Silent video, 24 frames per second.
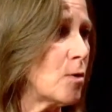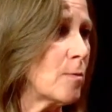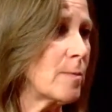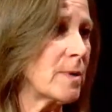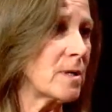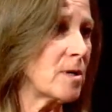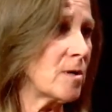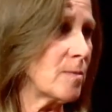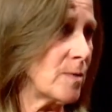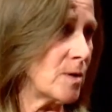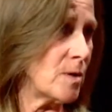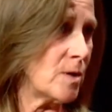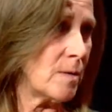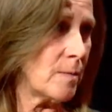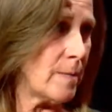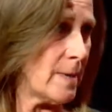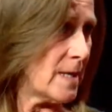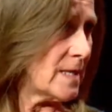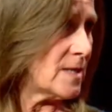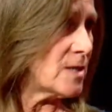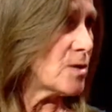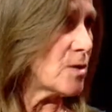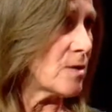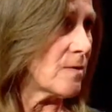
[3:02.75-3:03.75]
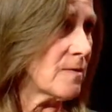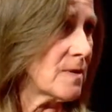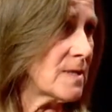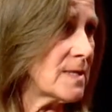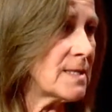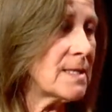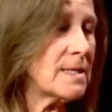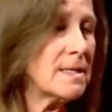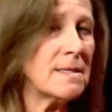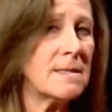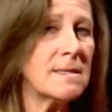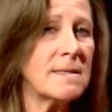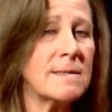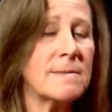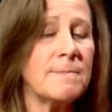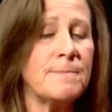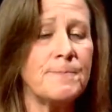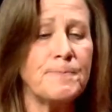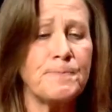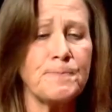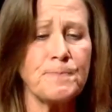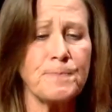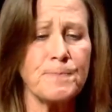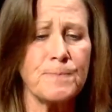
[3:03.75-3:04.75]
home and community-based services,
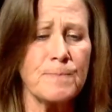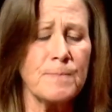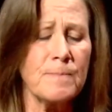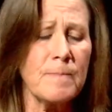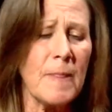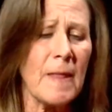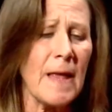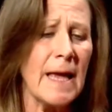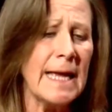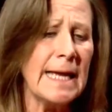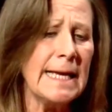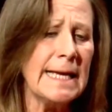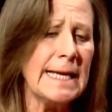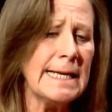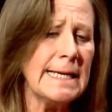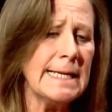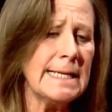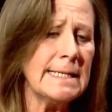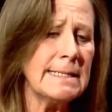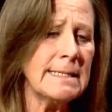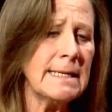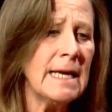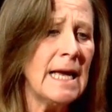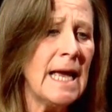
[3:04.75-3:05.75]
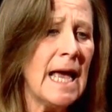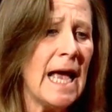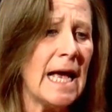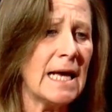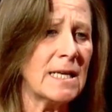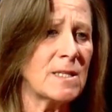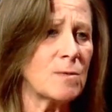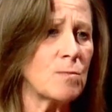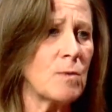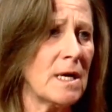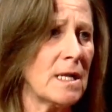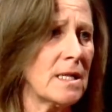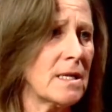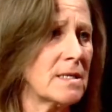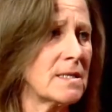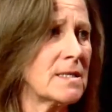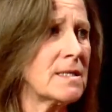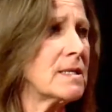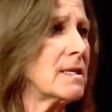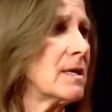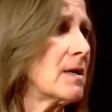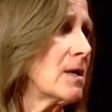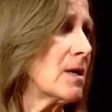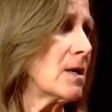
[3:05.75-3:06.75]
and as well
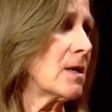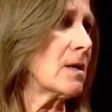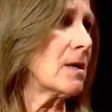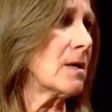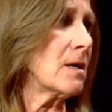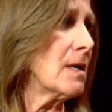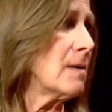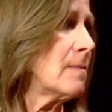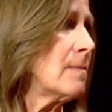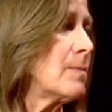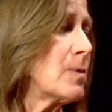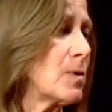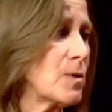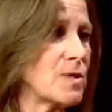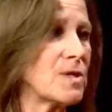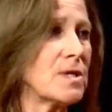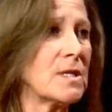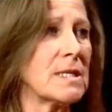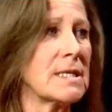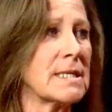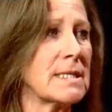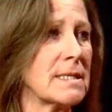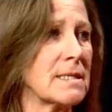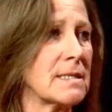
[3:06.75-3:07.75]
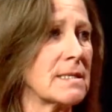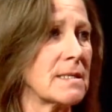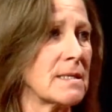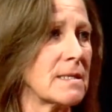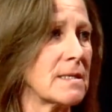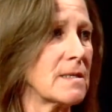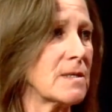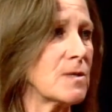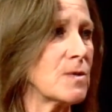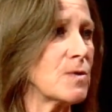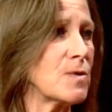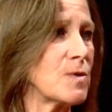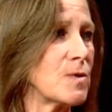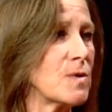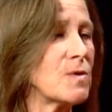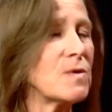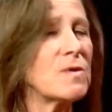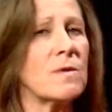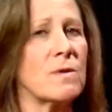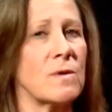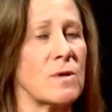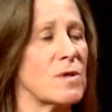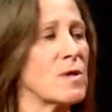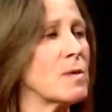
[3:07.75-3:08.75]
as their personal assistants,
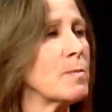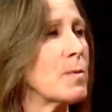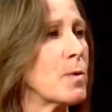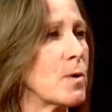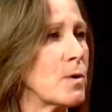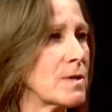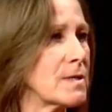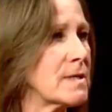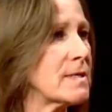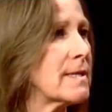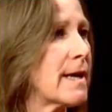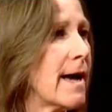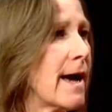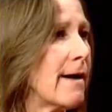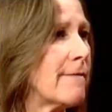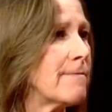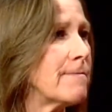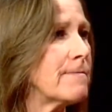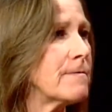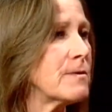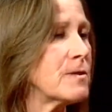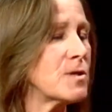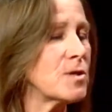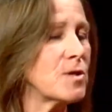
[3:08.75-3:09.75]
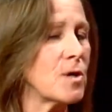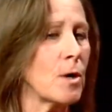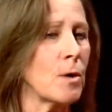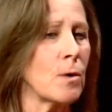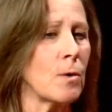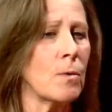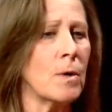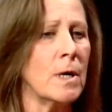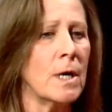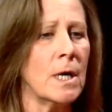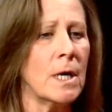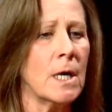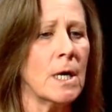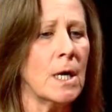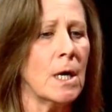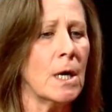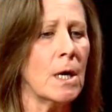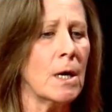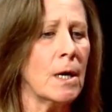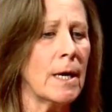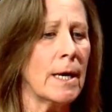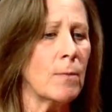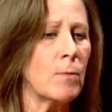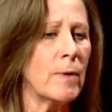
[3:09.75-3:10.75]
their support staff. So
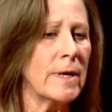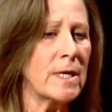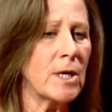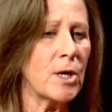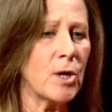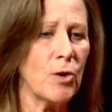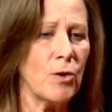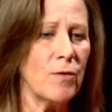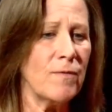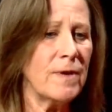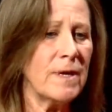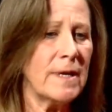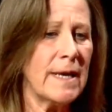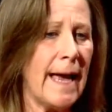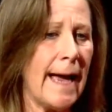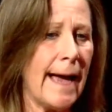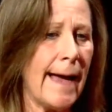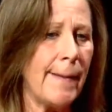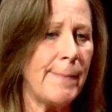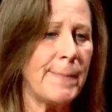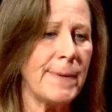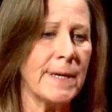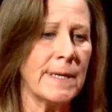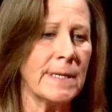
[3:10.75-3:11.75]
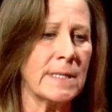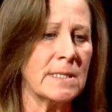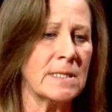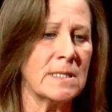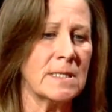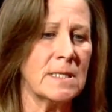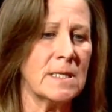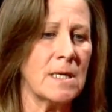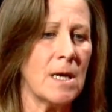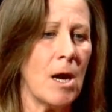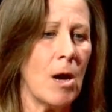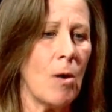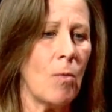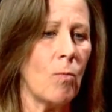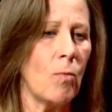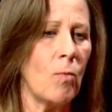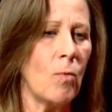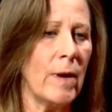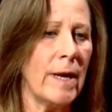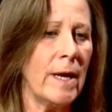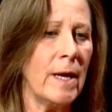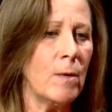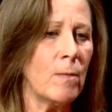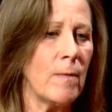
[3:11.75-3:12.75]
when COVID happened,
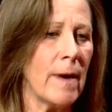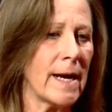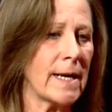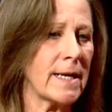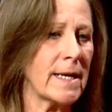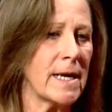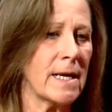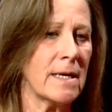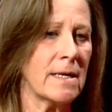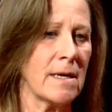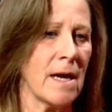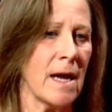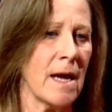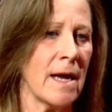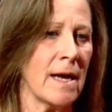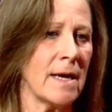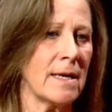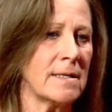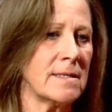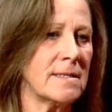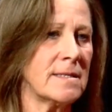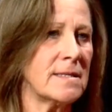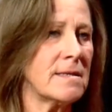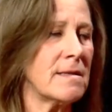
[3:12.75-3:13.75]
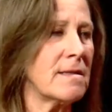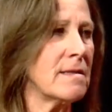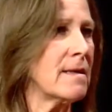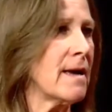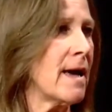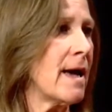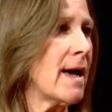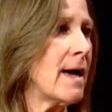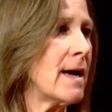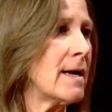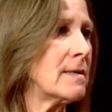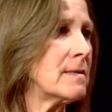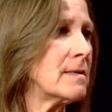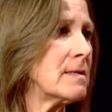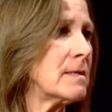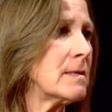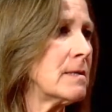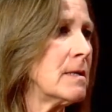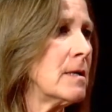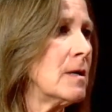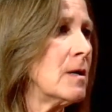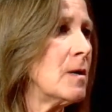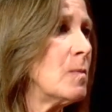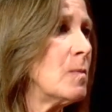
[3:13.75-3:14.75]
we recognized that